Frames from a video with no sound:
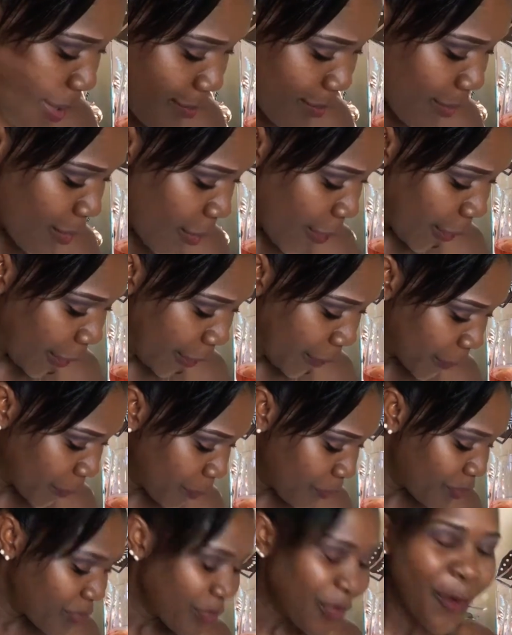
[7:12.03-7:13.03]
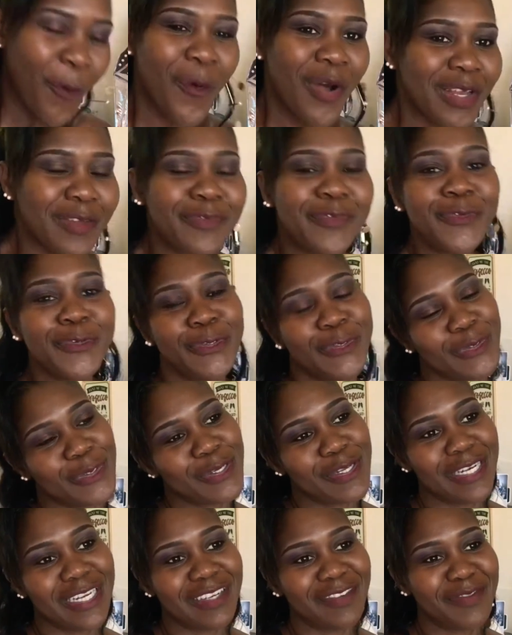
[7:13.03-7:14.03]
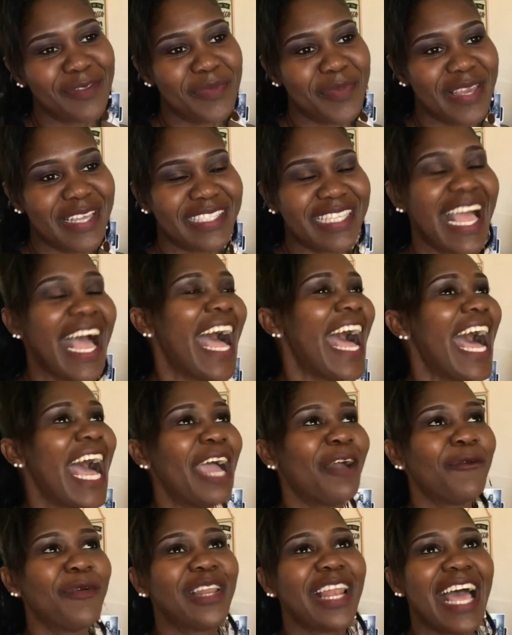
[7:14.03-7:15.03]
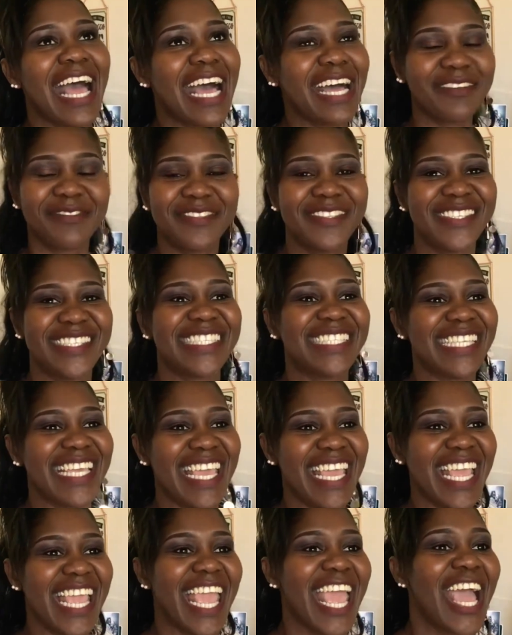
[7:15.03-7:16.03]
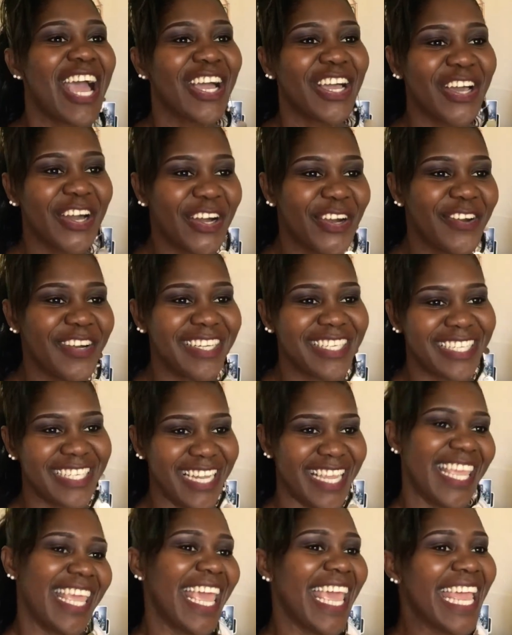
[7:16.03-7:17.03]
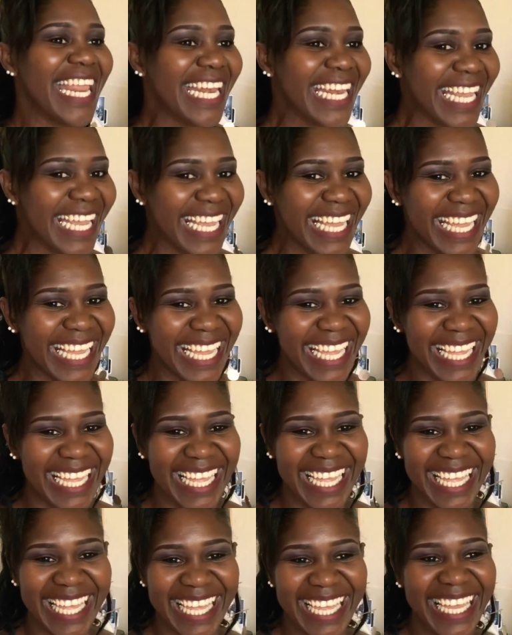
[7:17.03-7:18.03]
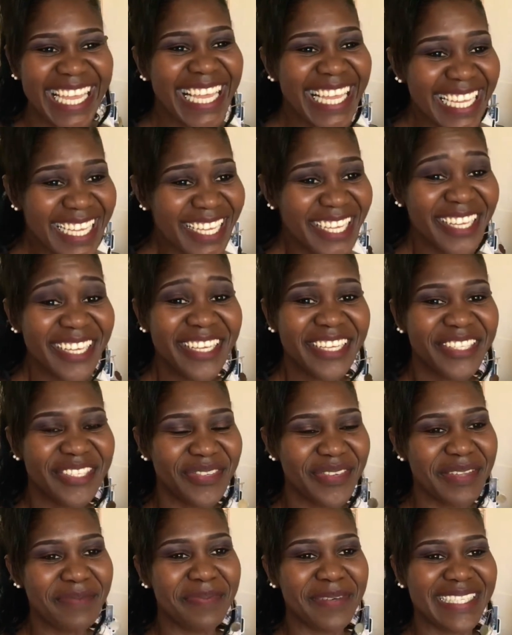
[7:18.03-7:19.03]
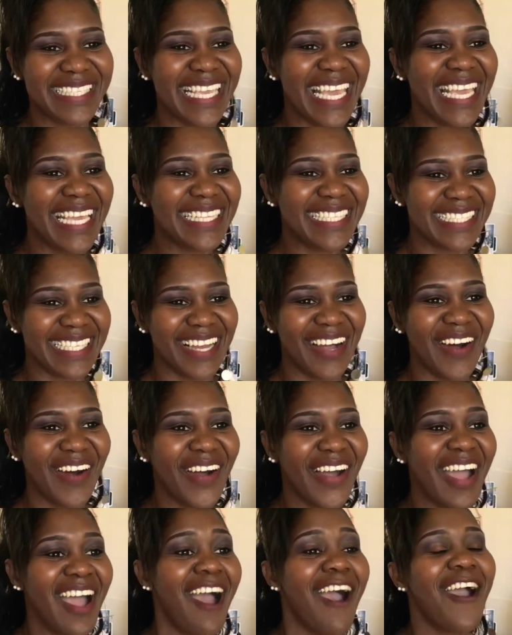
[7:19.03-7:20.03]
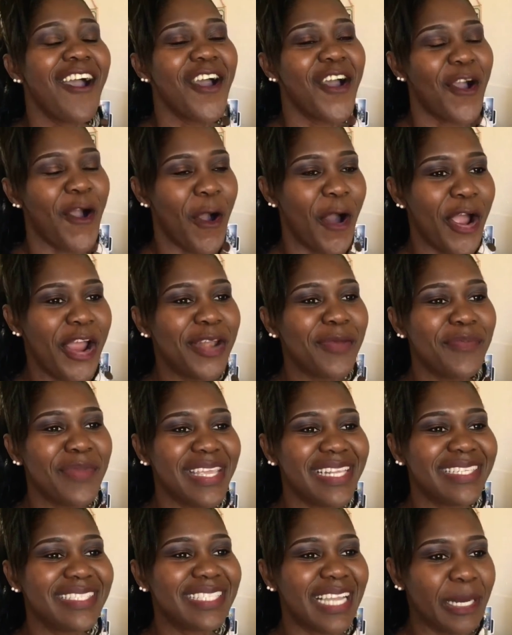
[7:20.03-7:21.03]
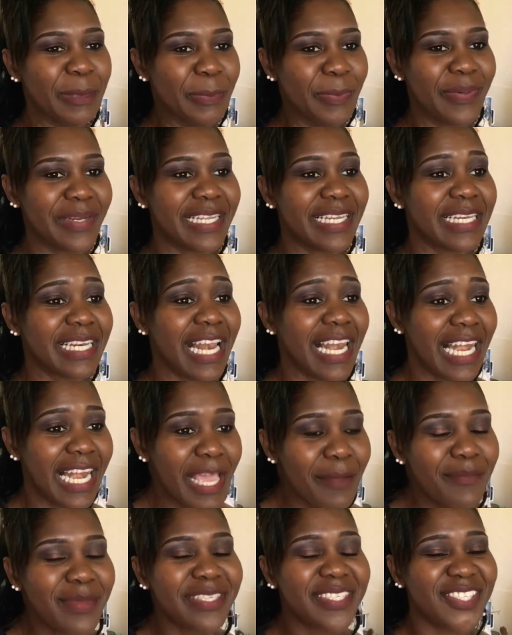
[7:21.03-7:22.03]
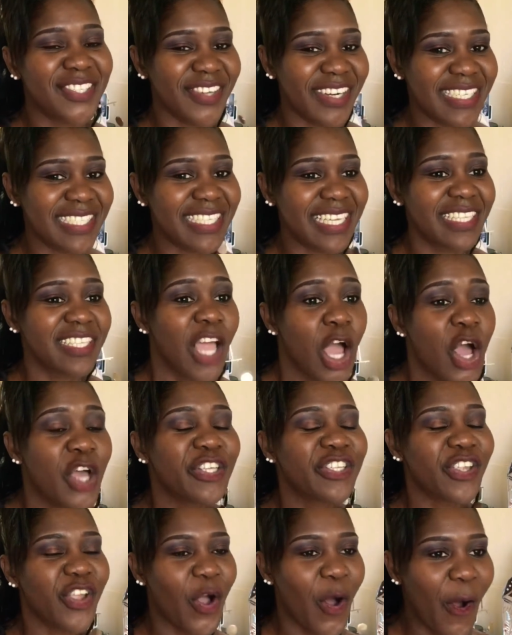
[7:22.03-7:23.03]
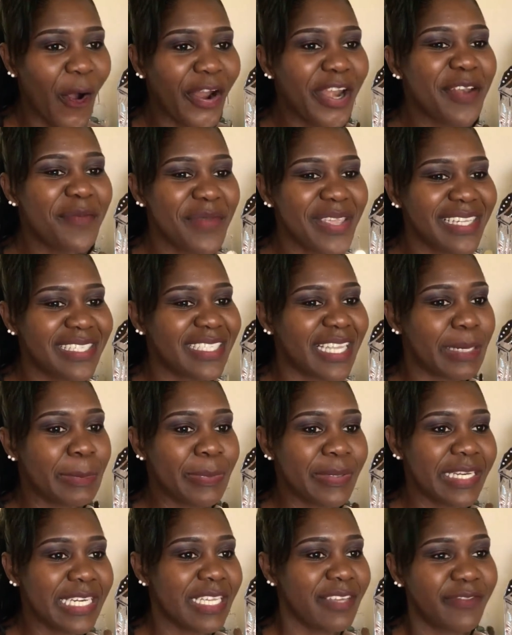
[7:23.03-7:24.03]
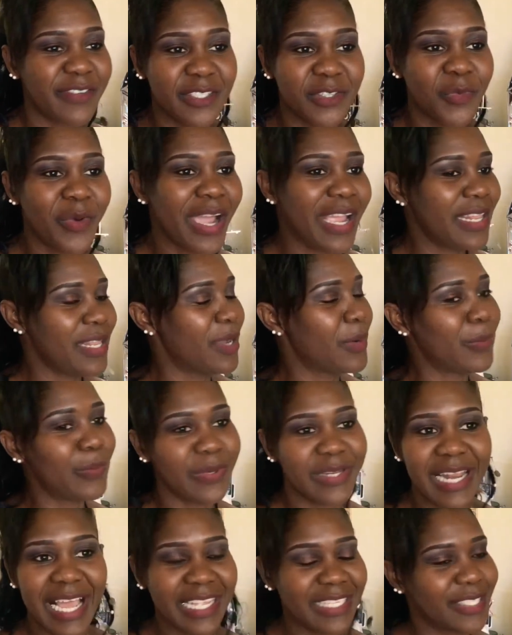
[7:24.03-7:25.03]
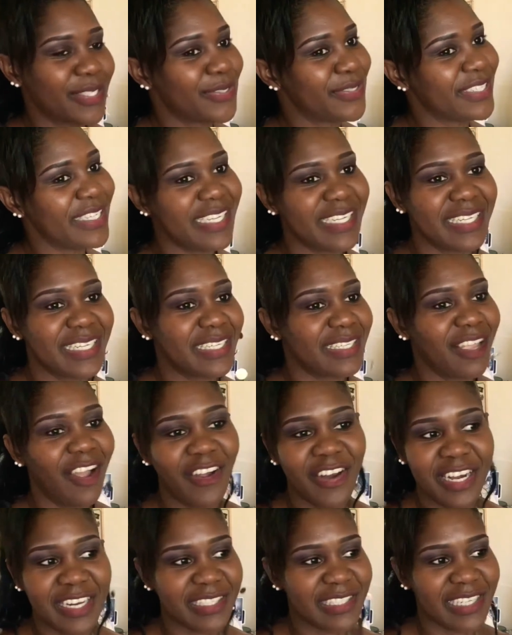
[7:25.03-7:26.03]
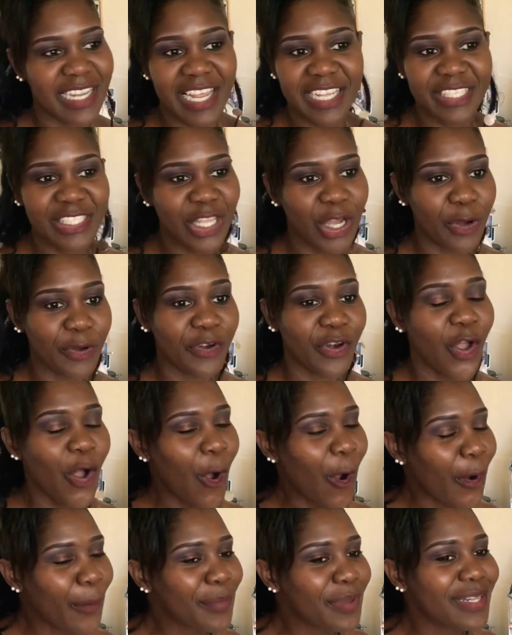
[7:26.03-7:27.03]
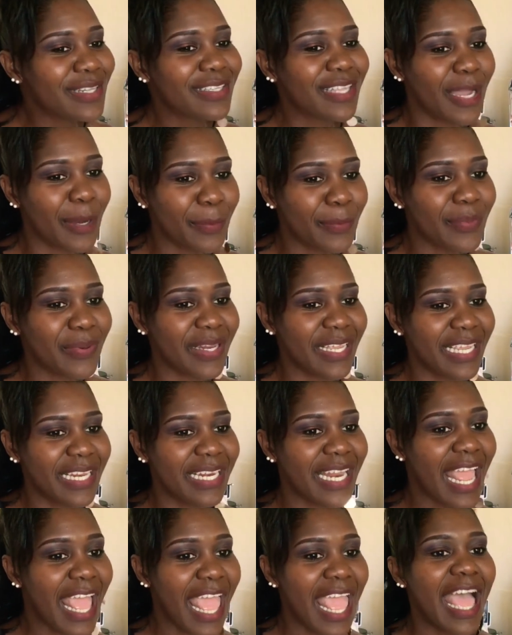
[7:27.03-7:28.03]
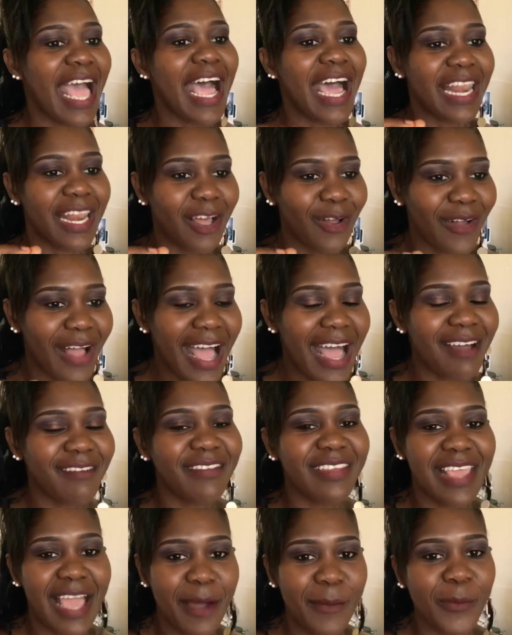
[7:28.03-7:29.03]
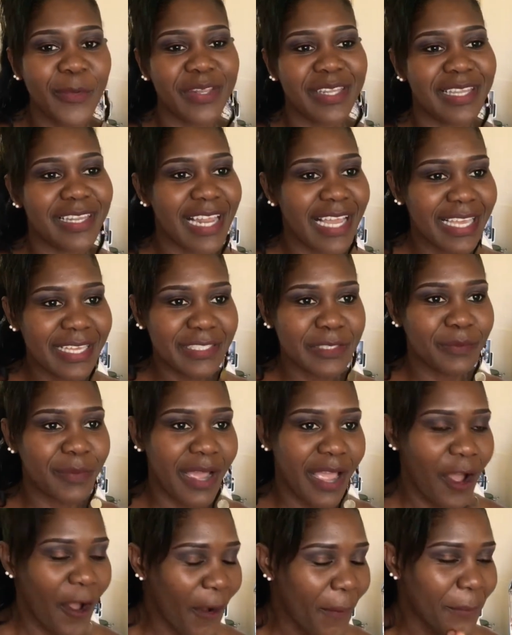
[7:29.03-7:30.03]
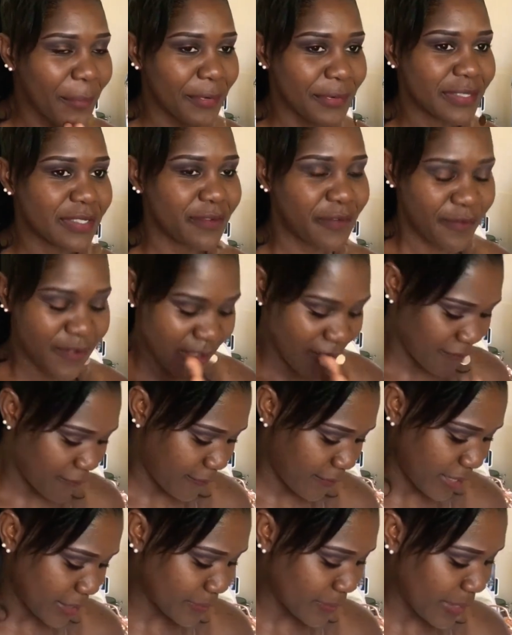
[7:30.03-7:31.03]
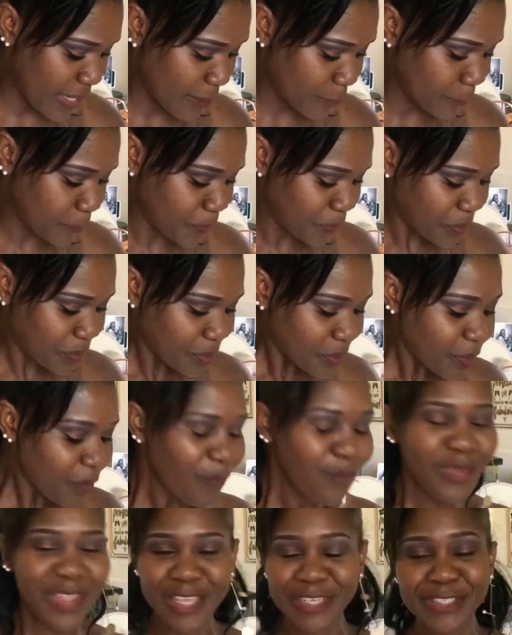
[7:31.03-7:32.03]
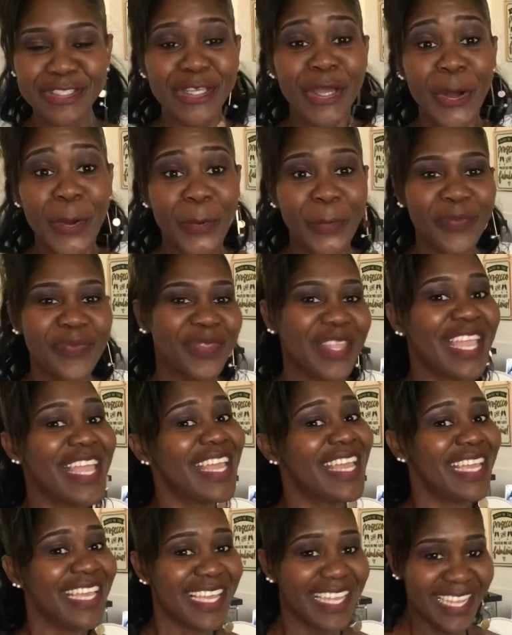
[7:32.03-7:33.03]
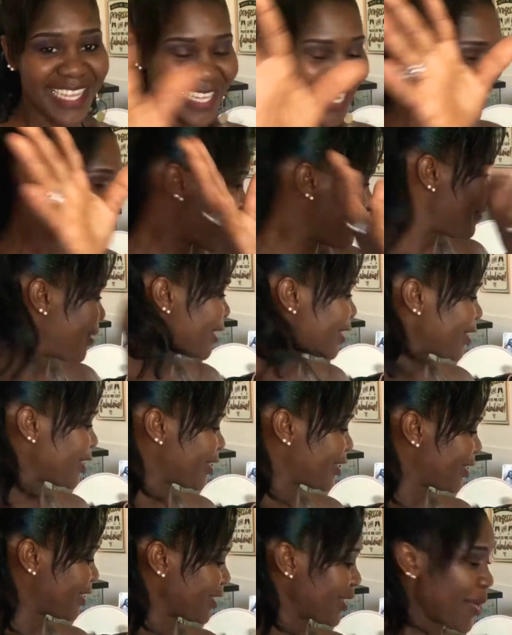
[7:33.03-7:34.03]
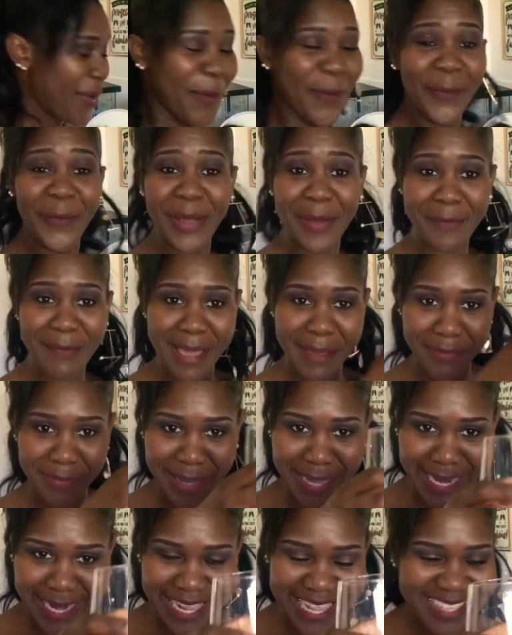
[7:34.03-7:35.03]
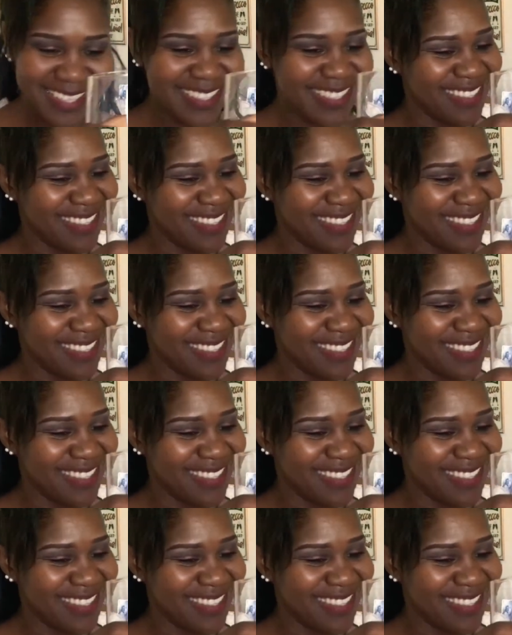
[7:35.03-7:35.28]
more. What food do you love the best? I will have to say curry chicken. Sweet potato, cornmeal dumpling. Let me stress it, cornmeal dumpling. If it's white dumpling, I don't need it. Honestly, I don't. Cornmeal dumpling, and I'll have yam with it. That is my utmost favorite meal. So, let me just wet my palette.